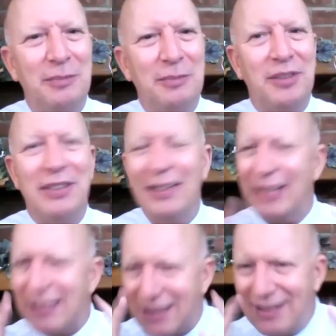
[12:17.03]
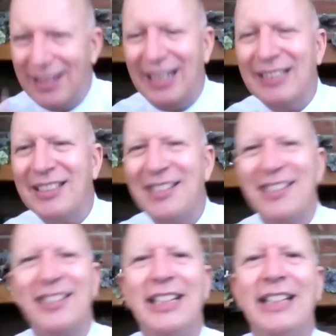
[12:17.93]
Now, that's not to
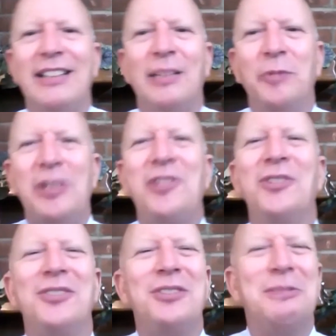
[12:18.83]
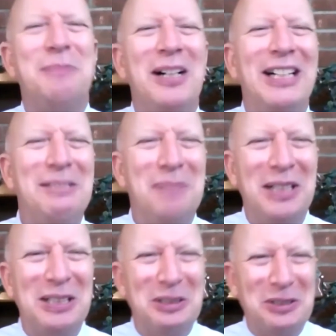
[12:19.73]
state that we shouldn't abide by
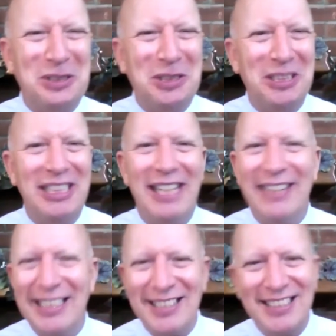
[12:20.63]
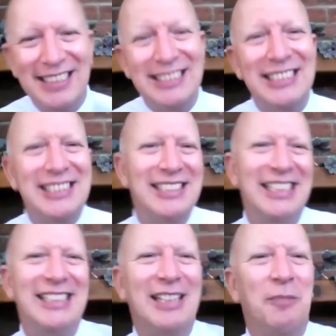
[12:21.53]
law, and that's not to state that
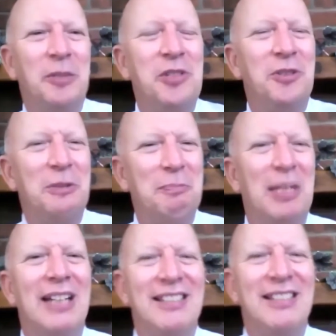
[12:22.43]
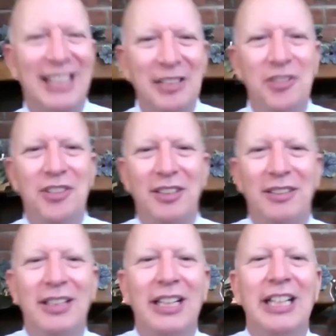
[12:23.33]
we shouldn't pay attention
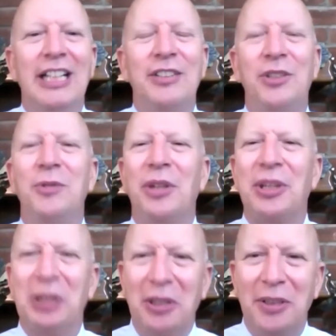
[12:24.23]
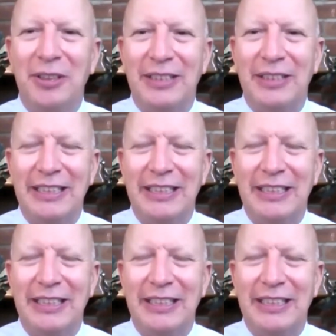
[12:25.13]
to authority,